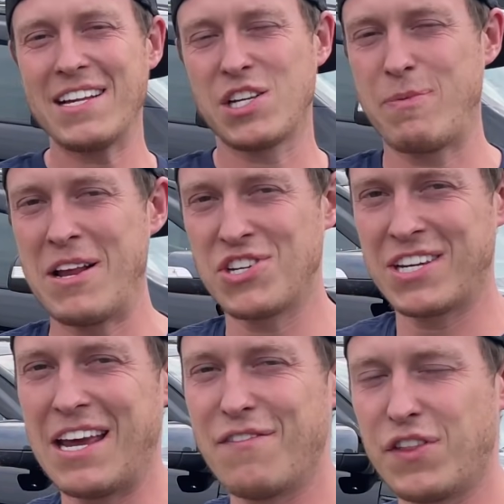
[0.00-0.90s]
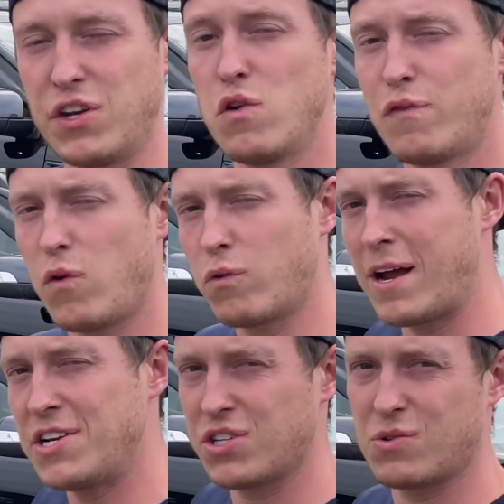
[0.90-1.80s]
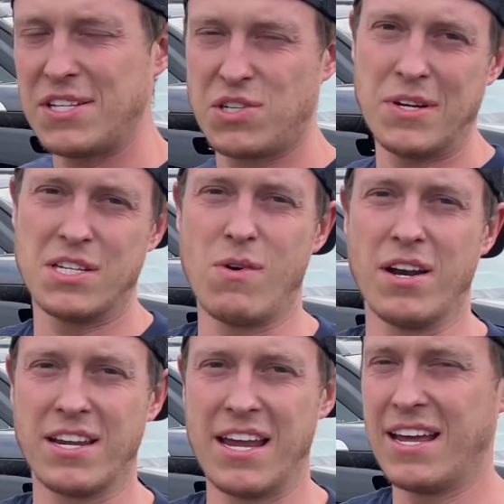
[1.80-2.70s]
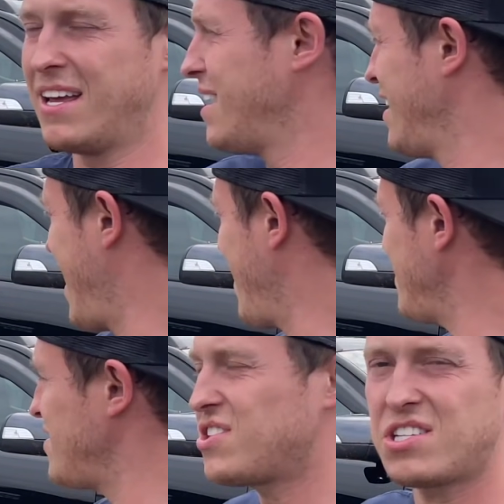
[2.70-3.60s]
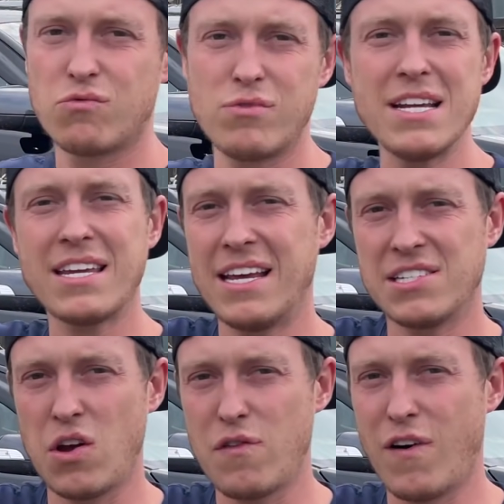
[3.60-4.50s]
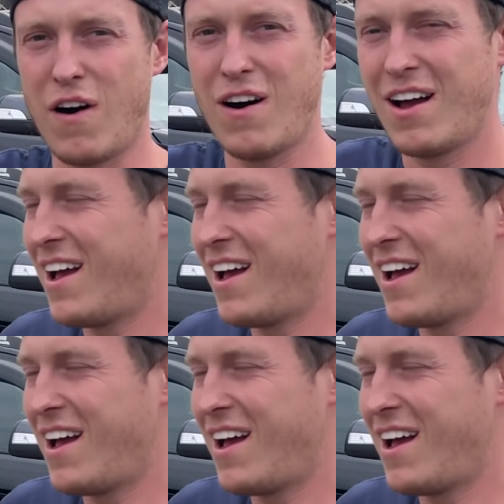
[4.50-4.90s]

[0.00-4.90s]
suspension kit for the new Ford Ranger 2021 kit. And this is just a rear kit so far.